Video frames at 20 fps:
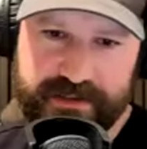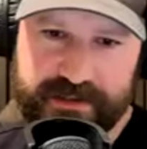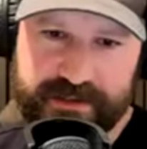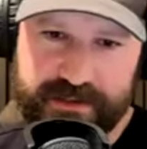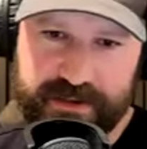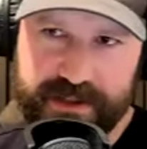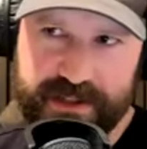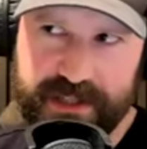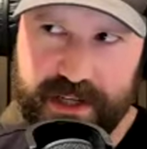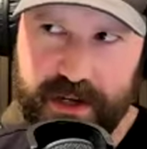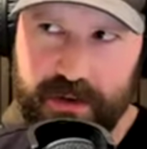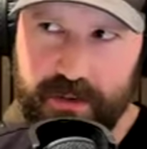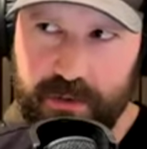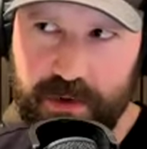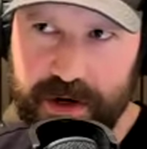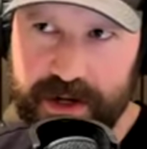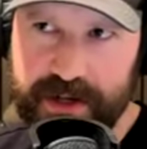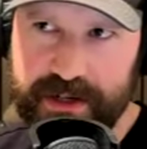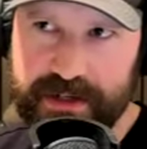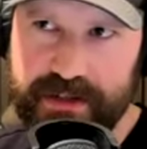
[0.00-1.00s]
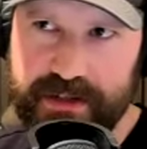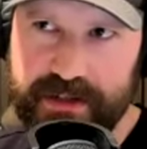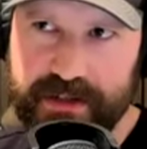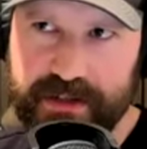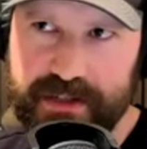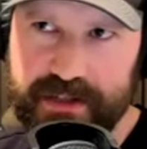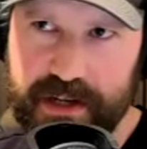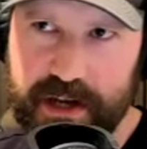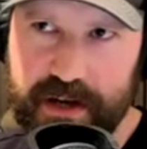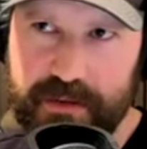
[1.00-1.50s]
So he's got one
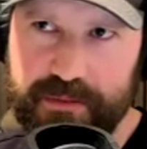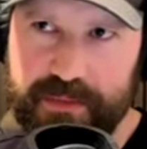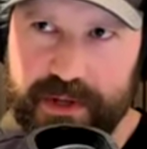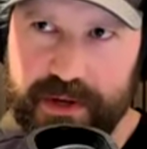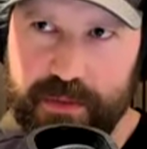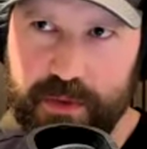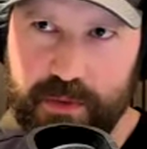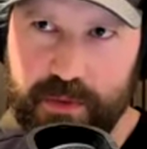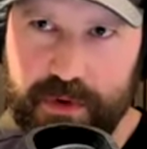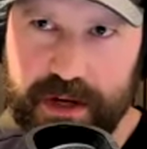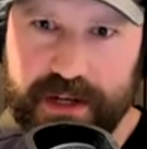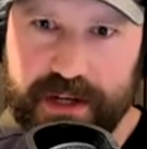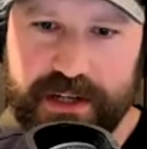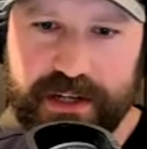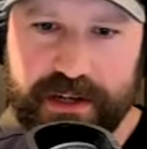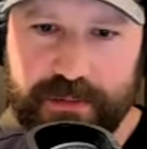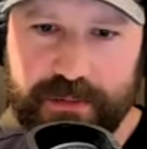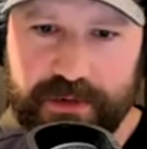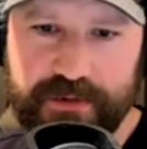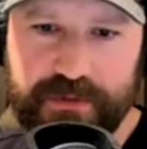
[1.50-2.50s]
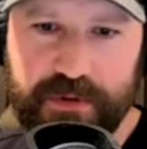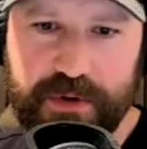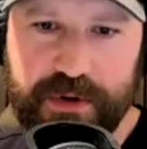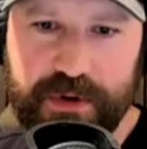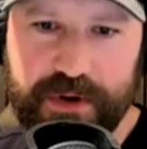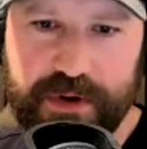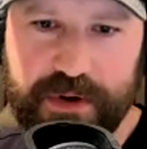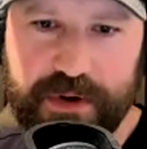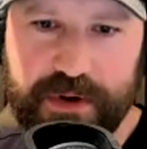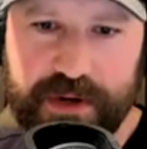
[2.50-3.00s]
top number one and number four,
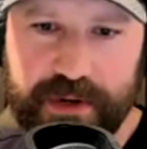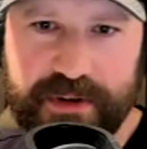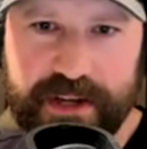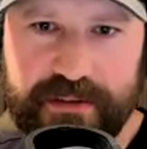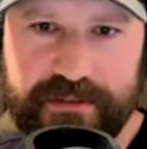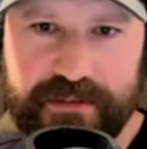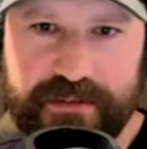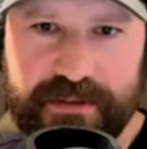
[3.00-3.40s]
number five.